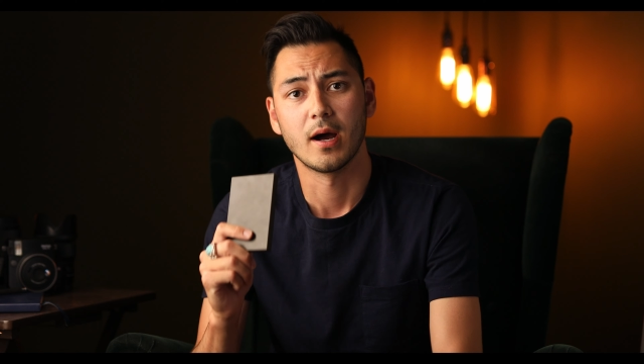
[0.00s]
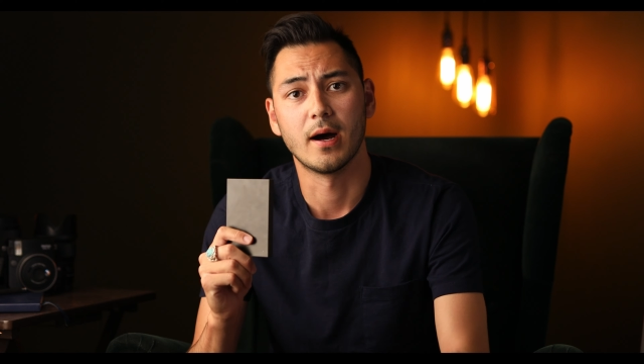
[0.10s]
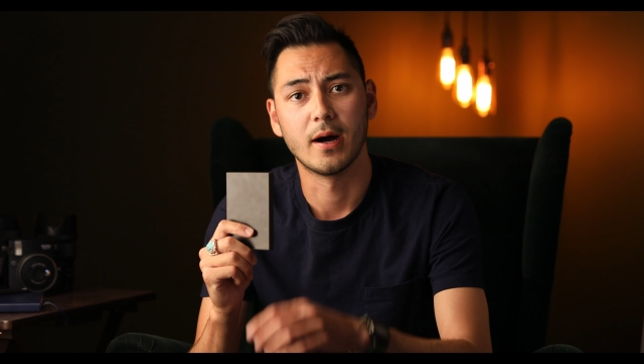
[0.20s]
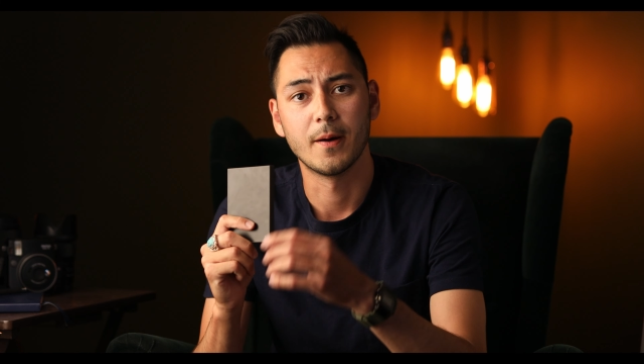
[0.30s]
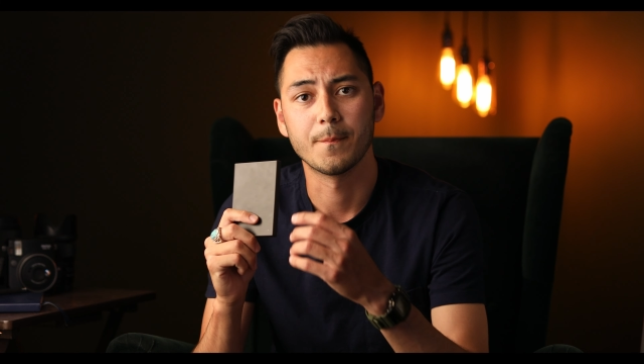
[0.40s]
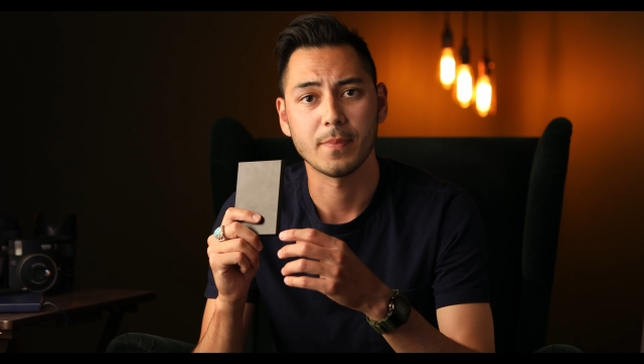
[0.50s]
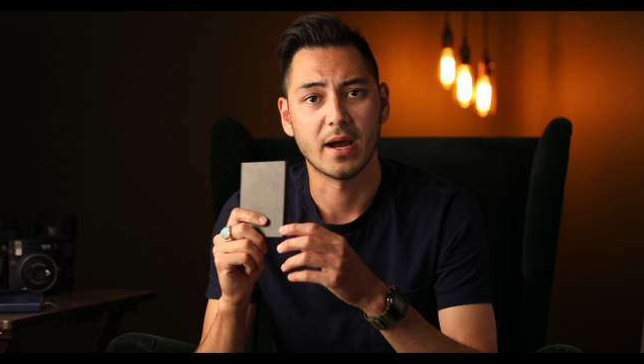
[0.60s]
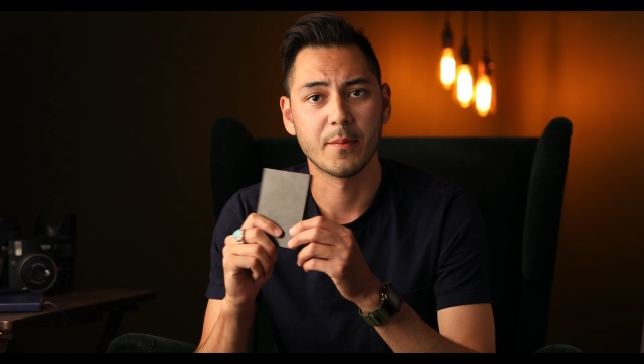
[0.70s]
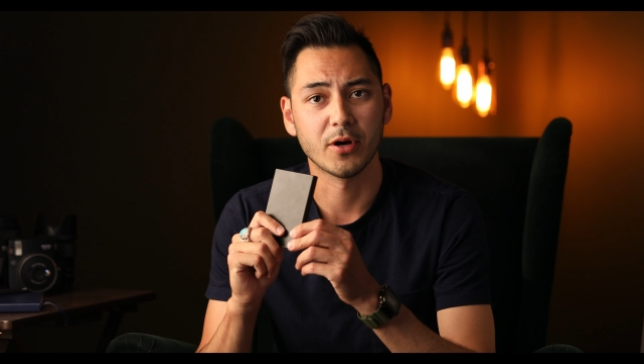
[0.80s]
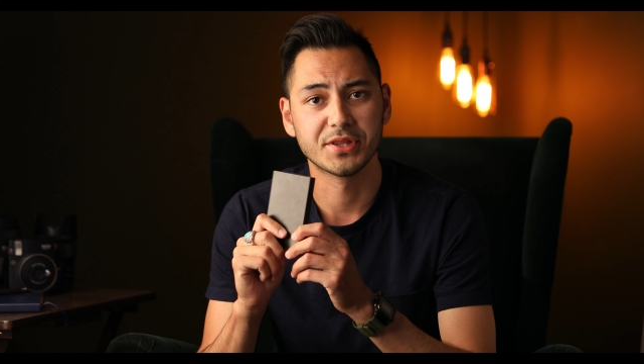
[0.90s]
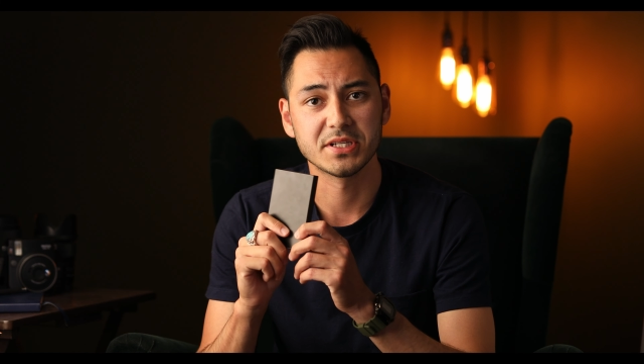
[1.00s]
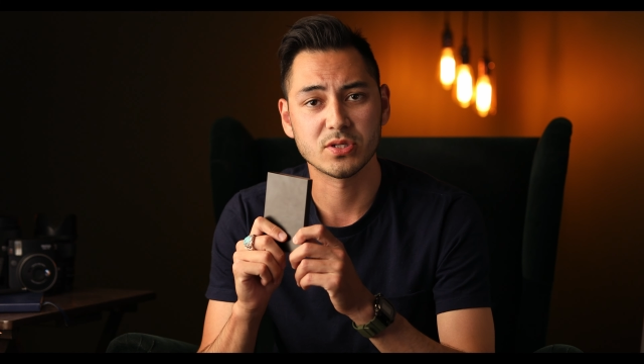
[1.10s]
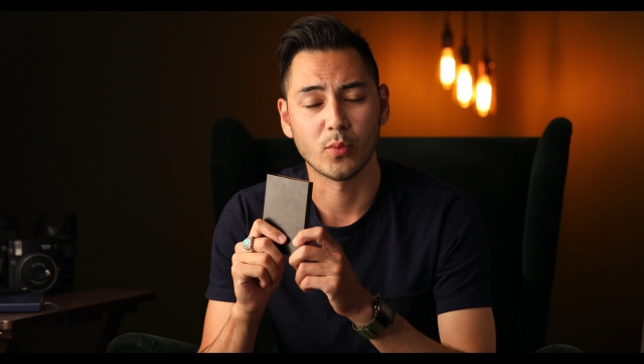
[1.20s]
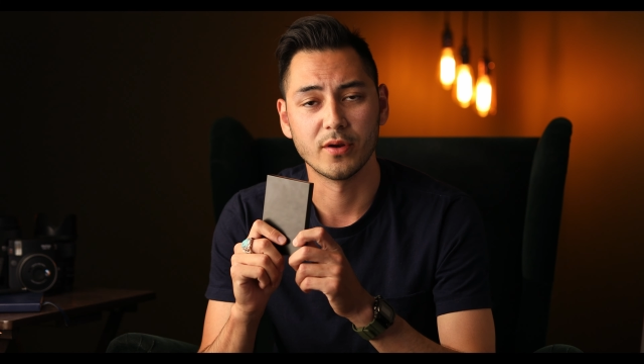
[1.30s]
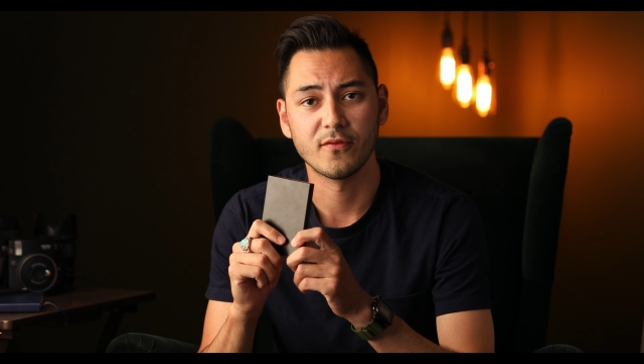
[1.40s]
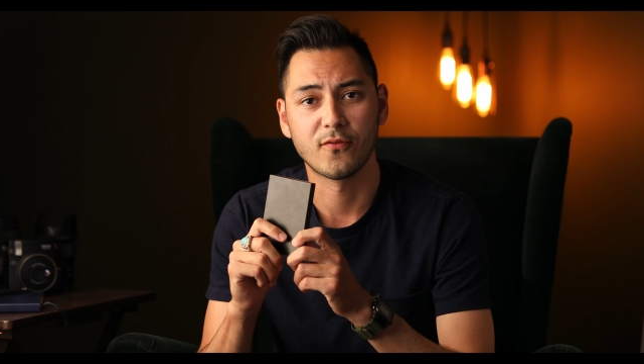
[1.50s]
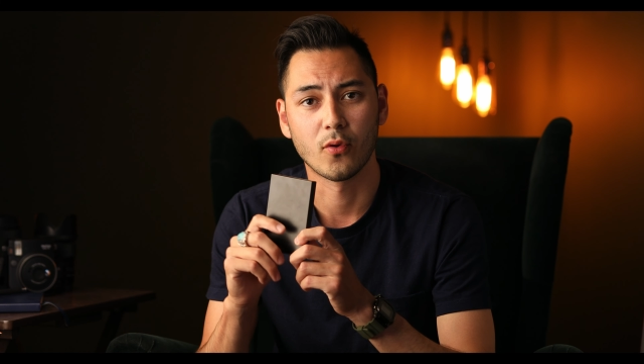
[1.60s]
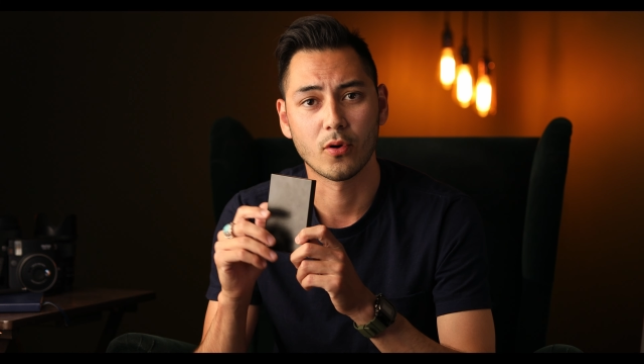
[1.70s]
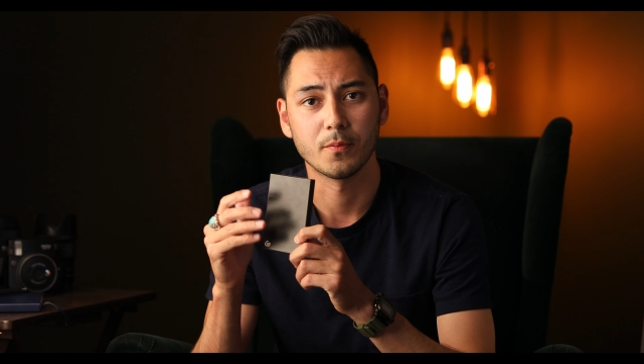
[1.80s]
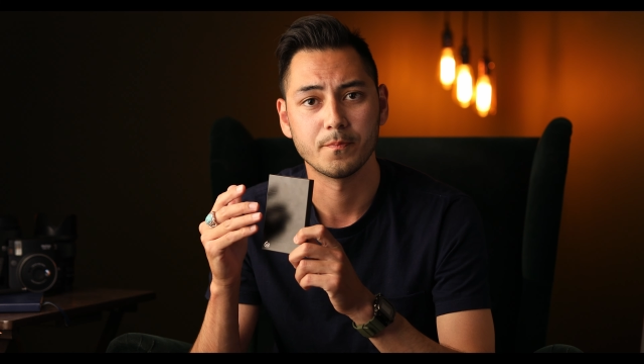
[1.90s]
I bought this one
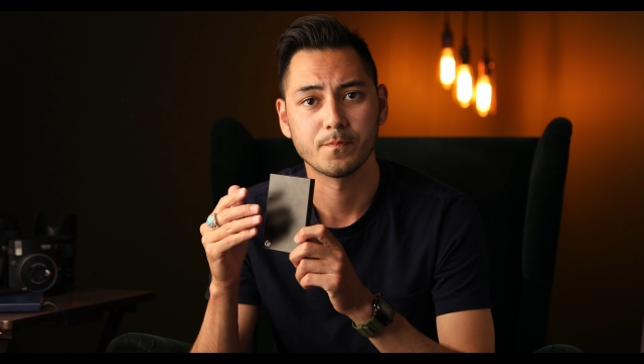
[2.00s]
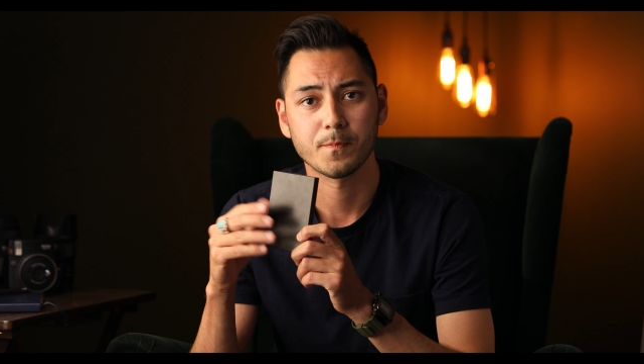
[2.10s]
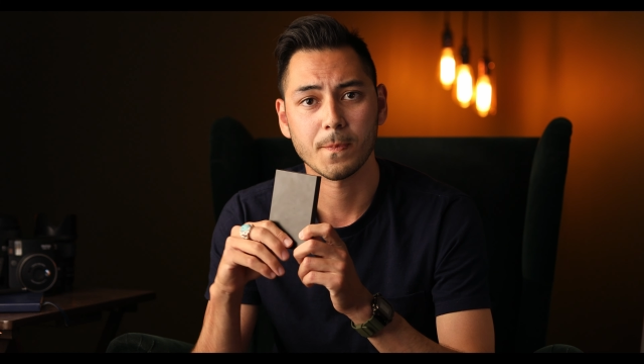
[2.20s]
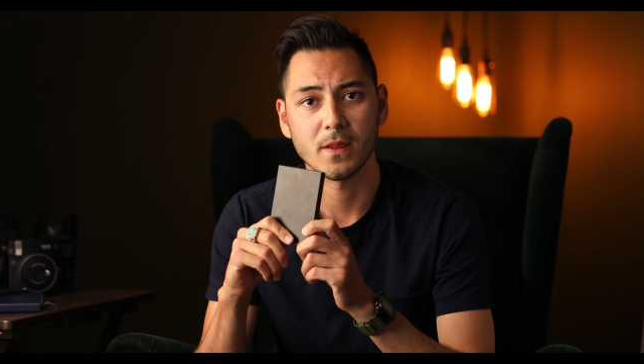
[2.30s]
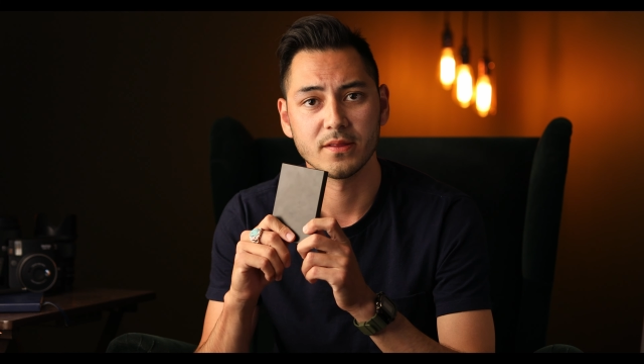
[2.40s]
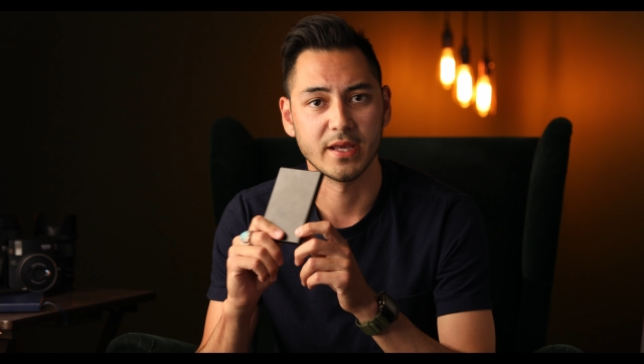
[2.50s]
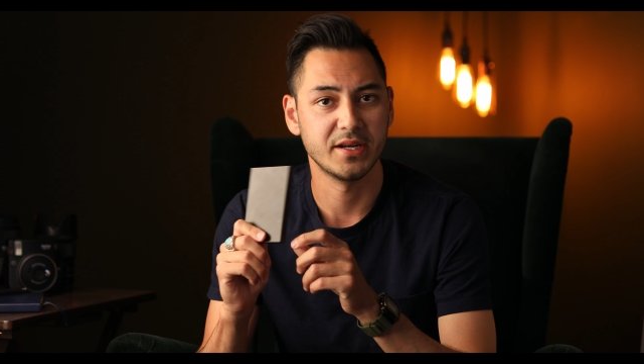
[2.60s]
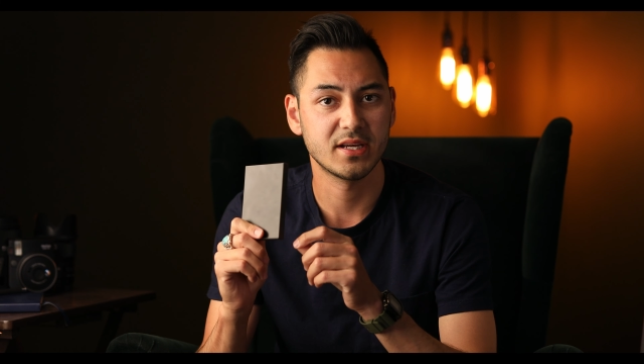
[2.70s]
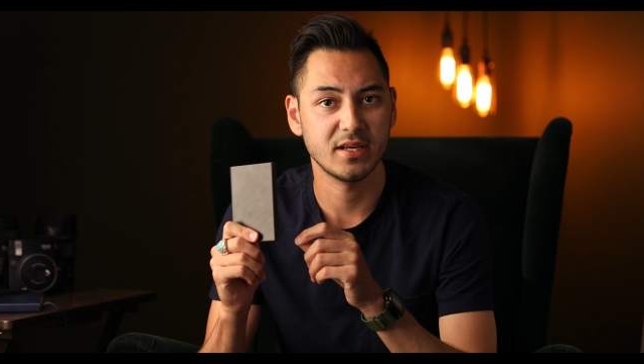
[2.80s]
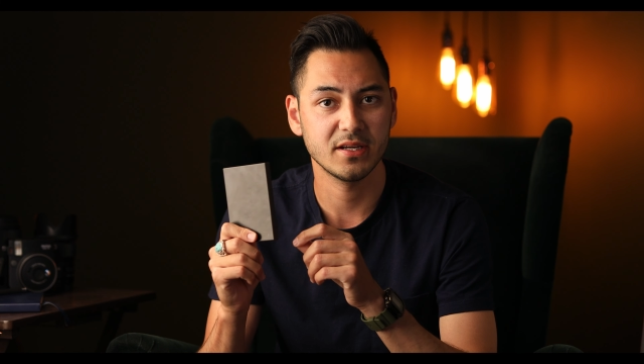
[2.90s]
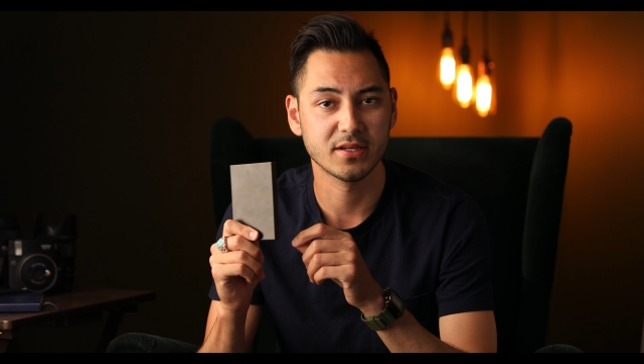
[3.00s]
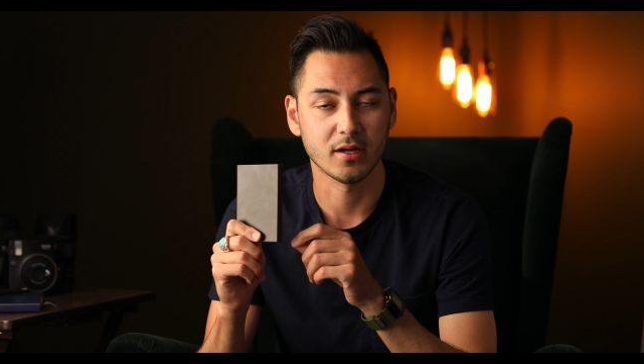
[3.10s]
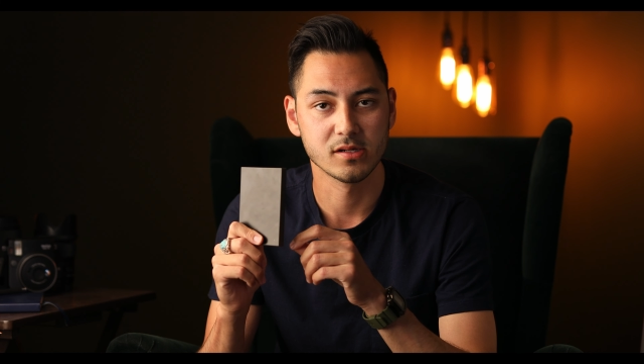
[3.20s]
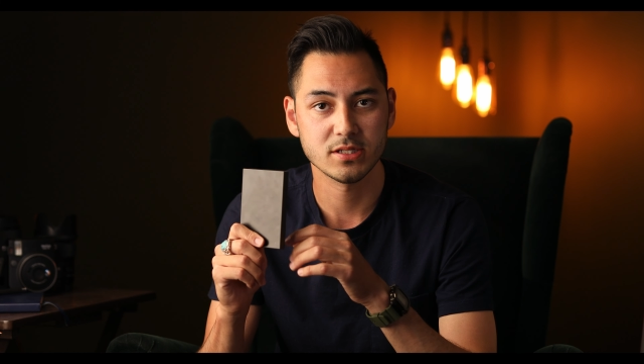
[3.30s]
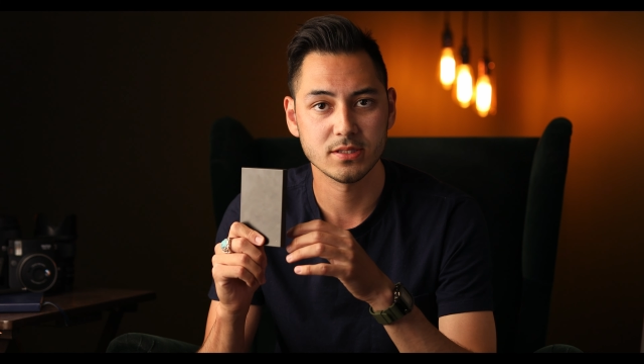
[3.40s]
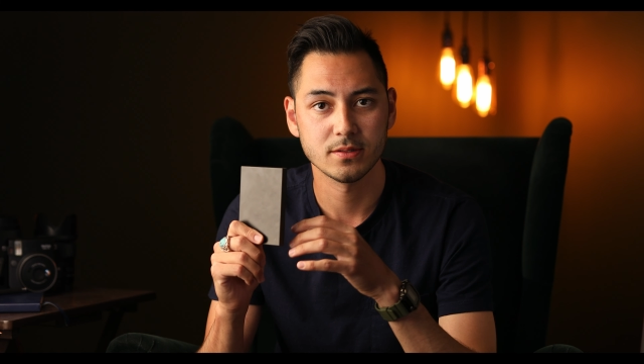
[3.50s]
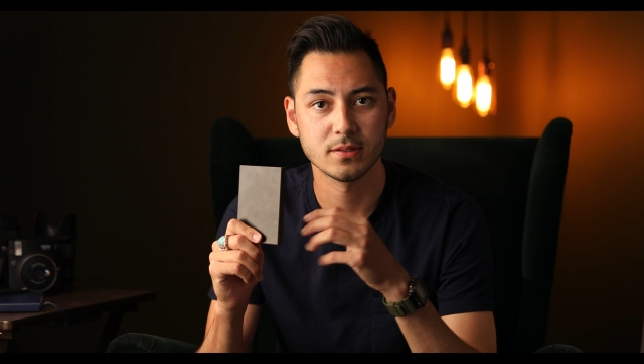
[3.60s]
for 90 Canadian dollars.